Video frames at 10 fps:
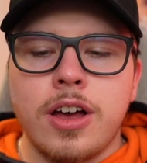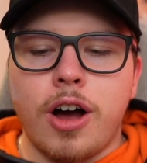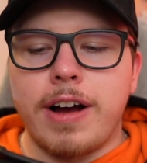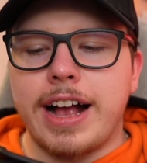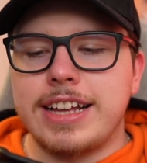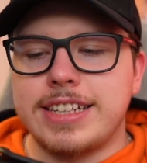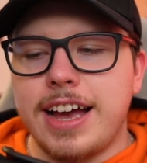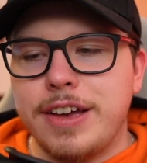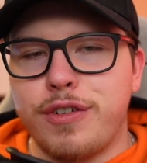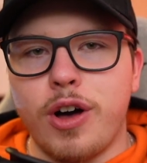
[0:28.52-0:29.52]
Alright guys,
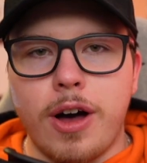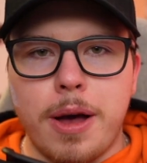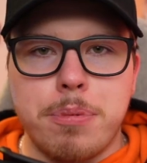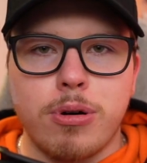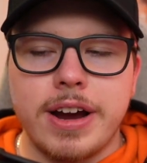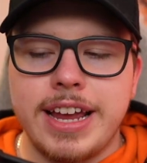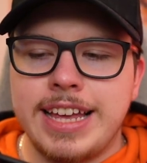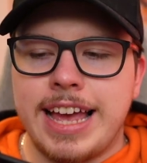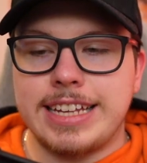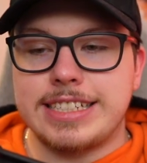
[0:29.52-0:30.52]
I have got a
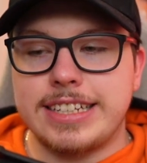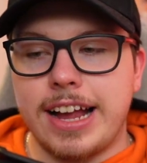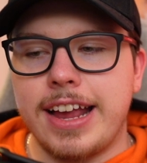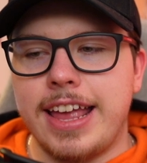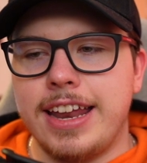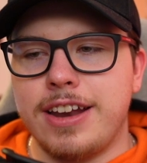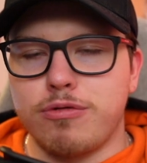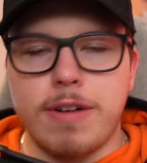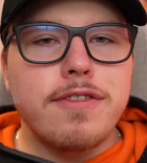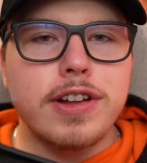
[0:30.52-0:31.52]
pretty exciting,
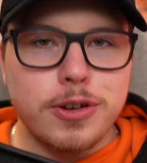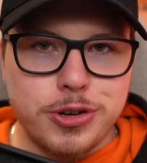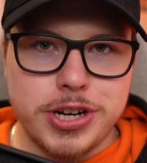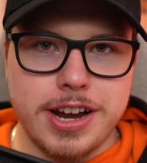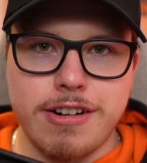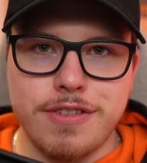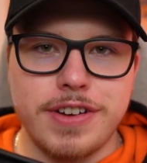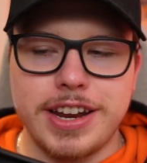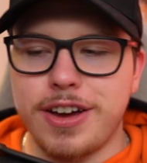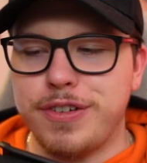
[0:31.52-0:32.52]
revolutionary
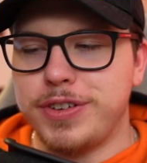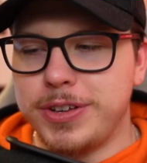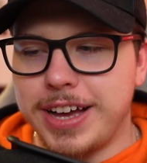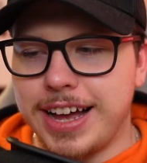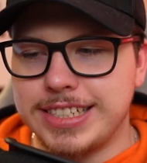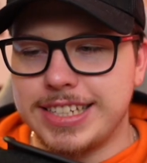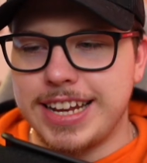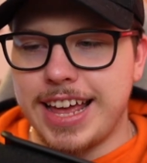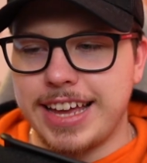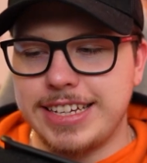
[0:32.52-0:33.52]
video for you guys
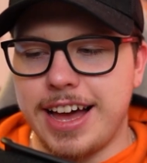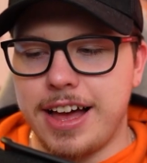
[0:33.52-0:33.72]
today.